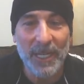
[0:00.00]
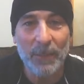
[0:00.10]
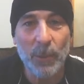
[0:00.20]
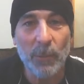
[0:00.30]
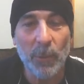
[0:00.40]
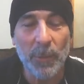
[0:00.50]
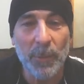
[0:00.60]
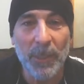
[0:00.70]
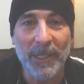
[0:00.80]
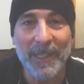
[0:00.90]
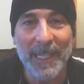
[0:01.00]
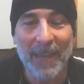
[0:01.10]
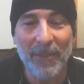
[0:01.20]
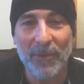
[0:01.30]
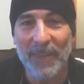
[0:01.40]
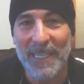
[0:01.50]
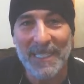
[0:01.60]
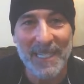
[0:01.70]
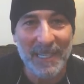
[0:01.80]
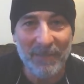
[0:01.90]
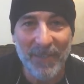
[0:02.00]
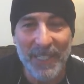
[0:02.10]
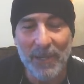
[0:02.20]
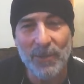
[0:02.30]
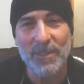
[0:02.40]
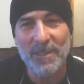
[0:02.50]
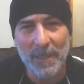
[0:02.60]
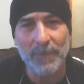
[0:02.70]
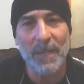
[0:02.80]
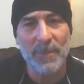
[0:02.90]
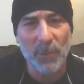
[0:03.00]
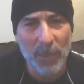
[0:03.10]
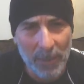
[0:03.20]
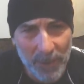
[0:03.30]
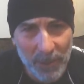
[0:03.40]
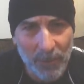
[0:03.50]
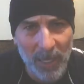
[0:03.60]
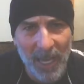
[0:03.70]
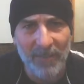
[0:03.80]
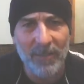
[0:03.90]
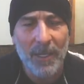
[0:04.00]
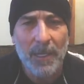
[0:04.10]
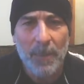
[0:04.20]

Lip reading: and we will be putting together these in videos, and sometimes we'll come to you live,